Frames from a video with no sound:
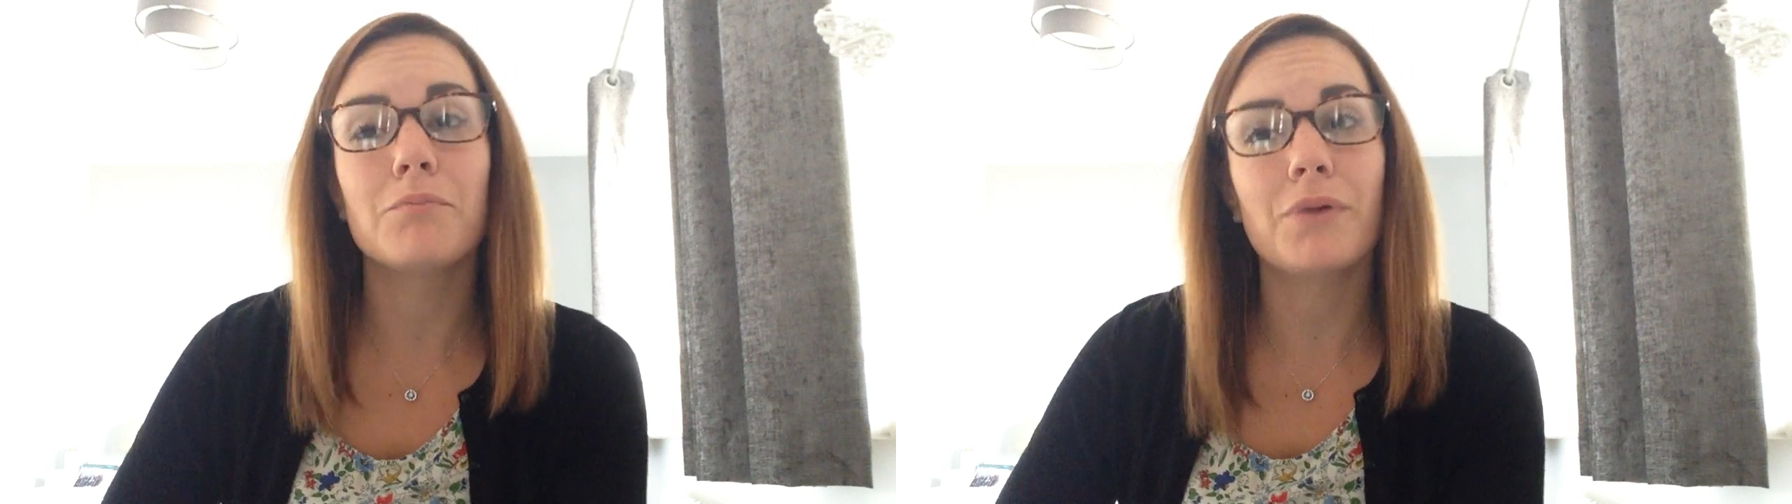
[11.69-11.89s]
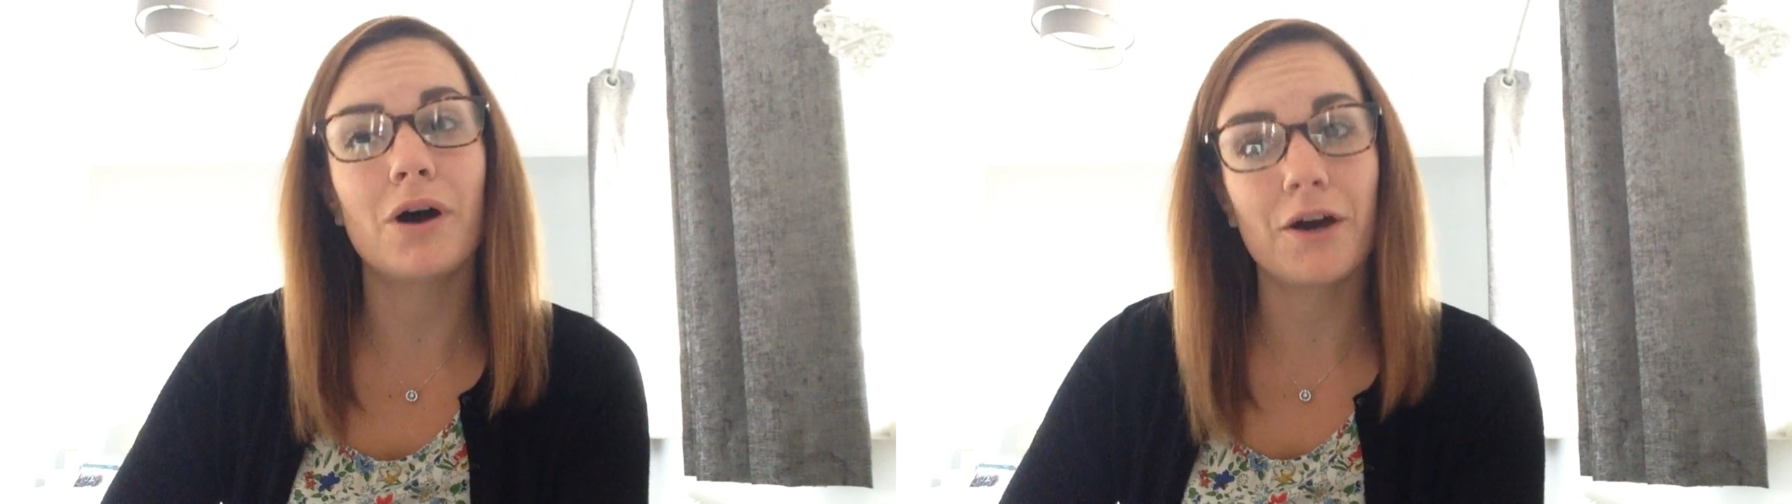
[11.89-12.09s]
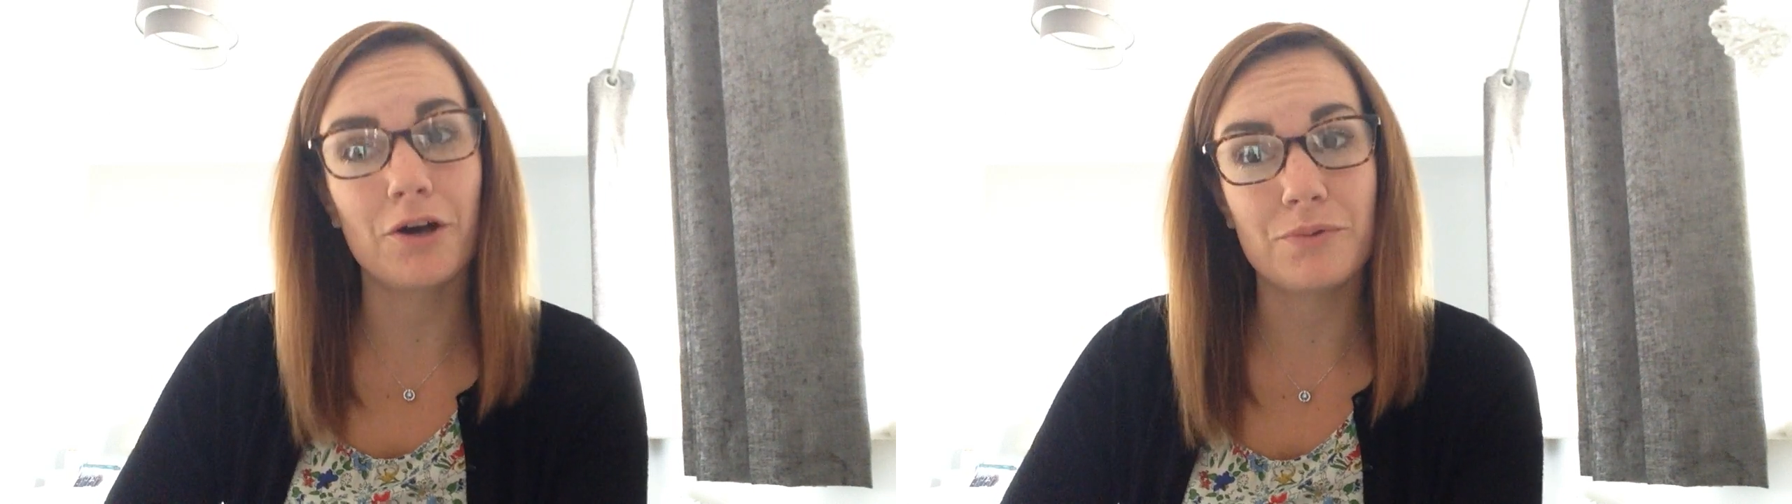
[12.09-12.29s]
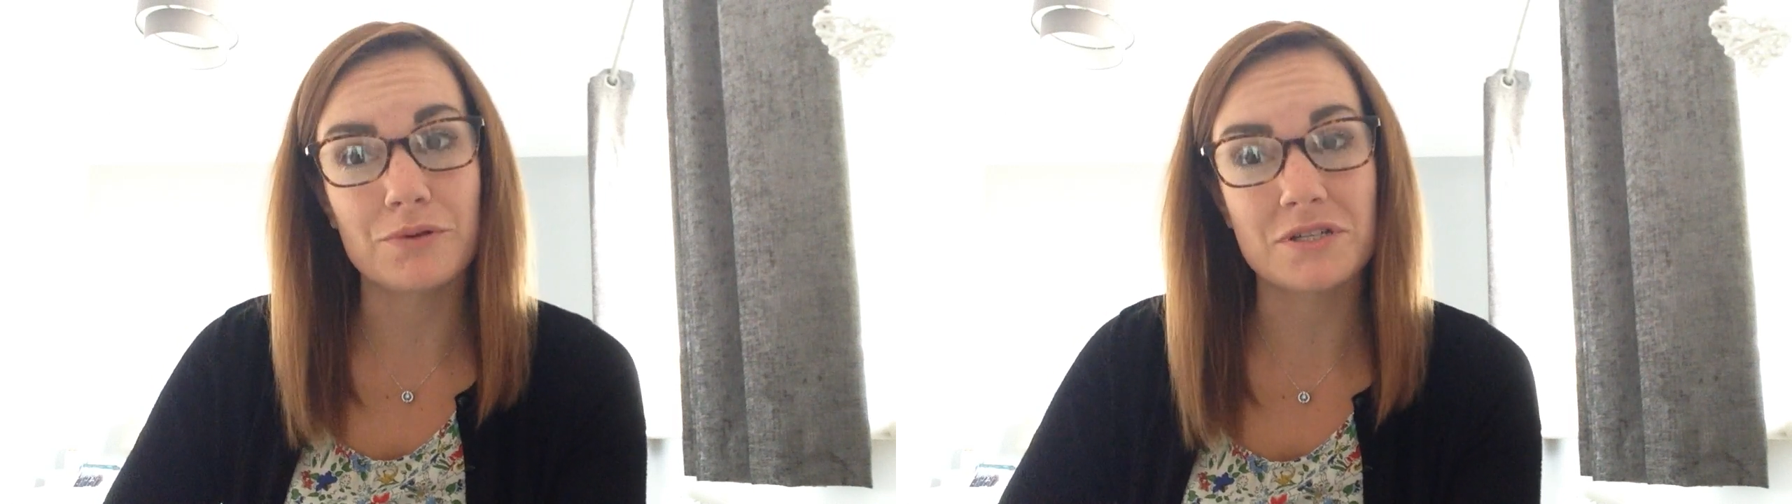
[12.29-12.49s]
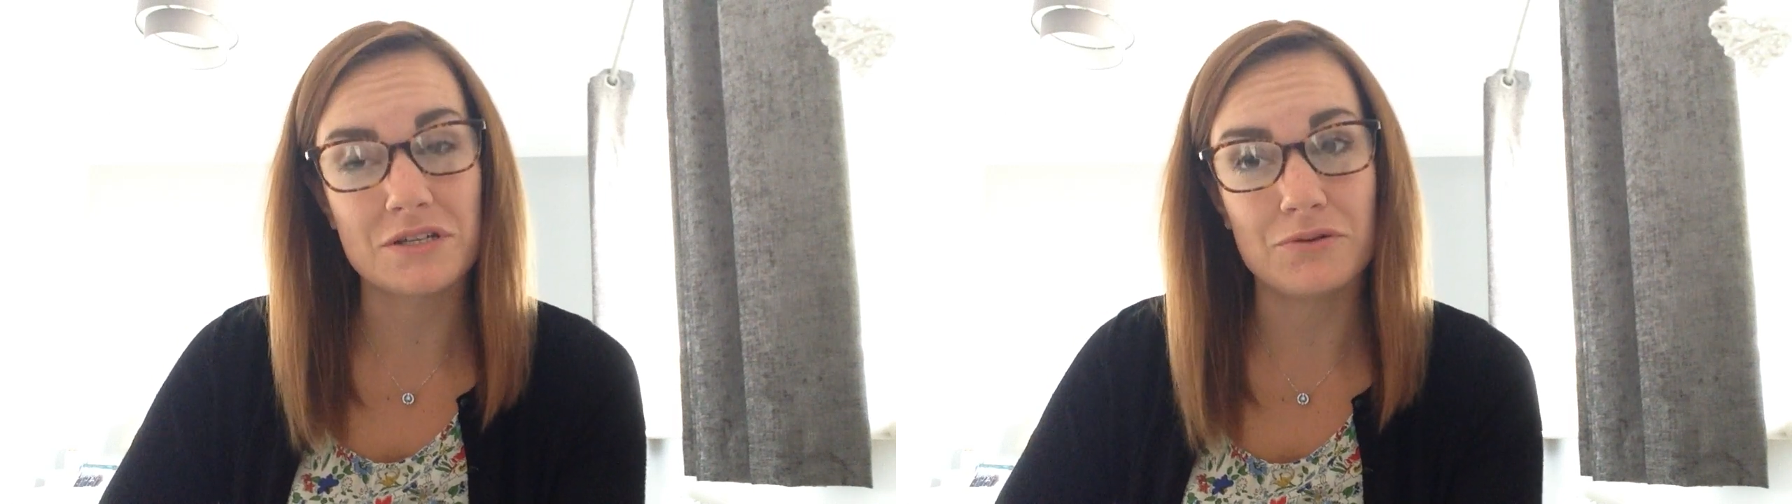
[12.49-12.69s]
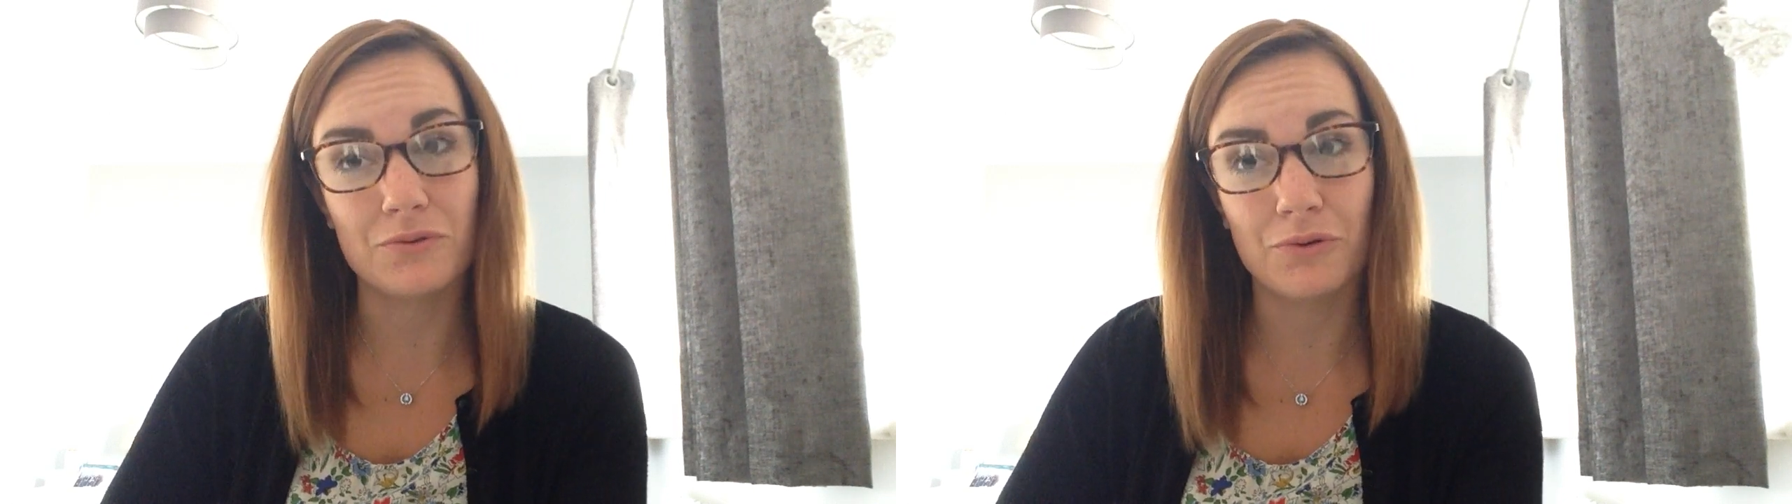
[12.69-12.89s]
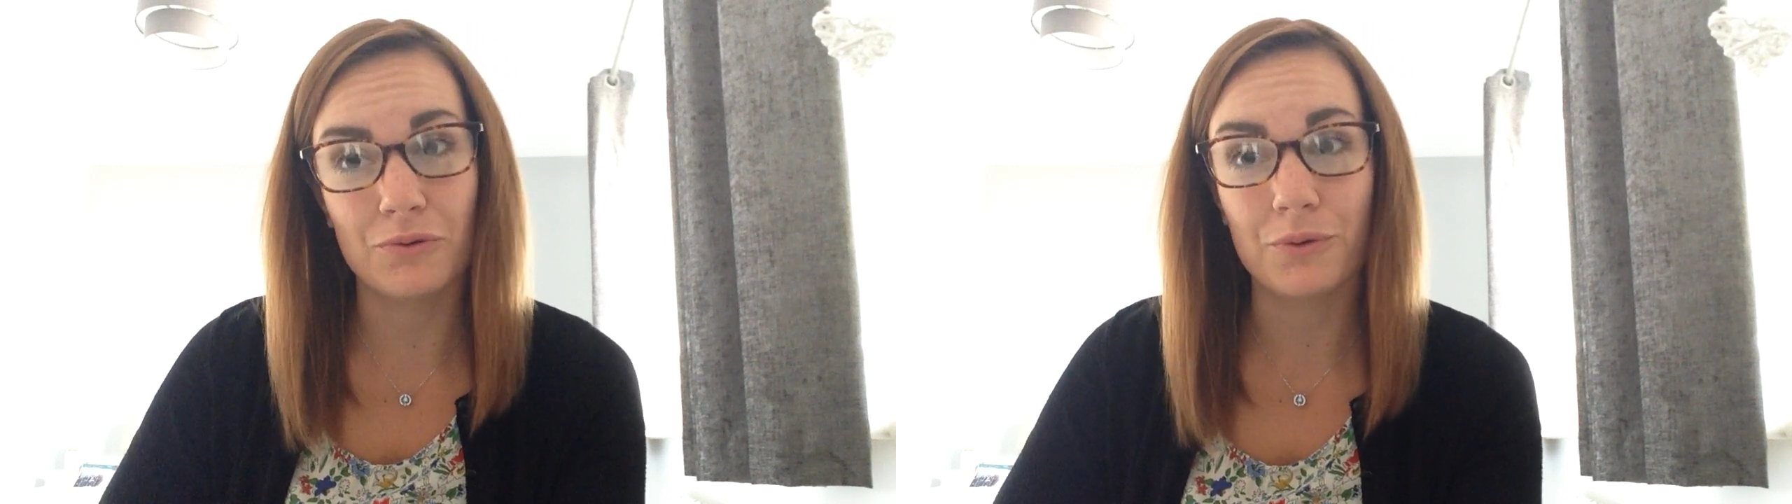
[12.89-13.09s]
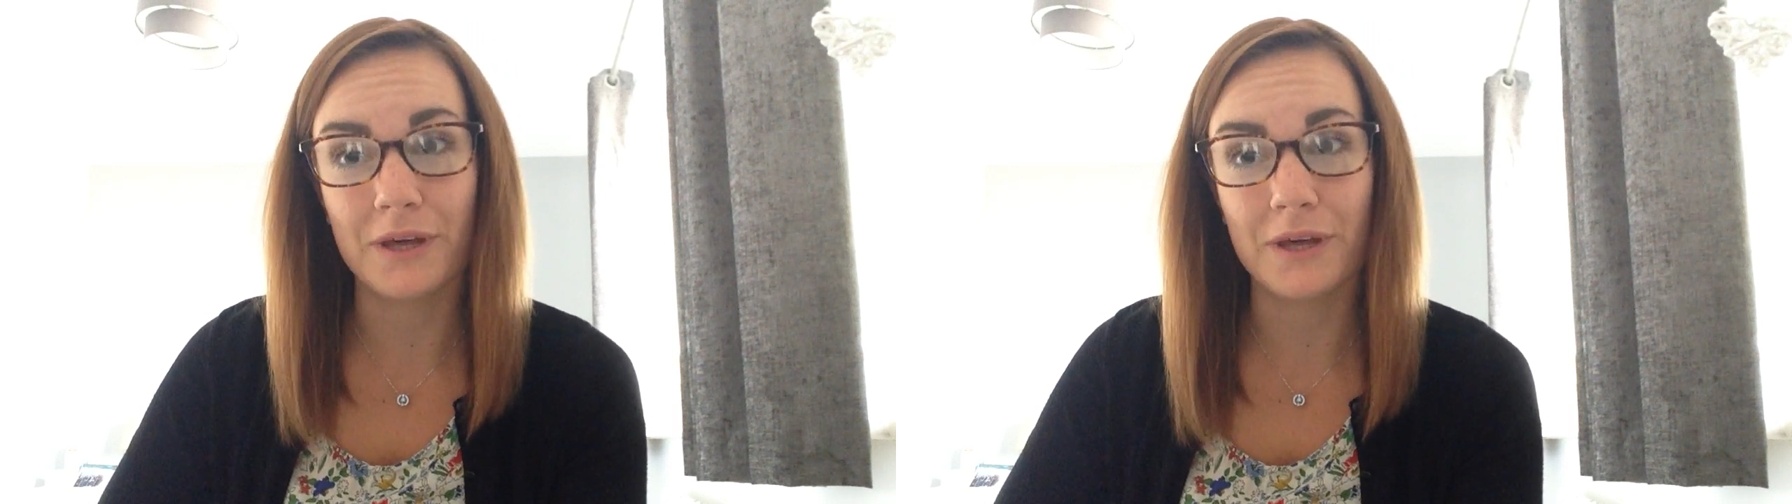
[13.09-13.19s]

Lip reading: but I hope you're still all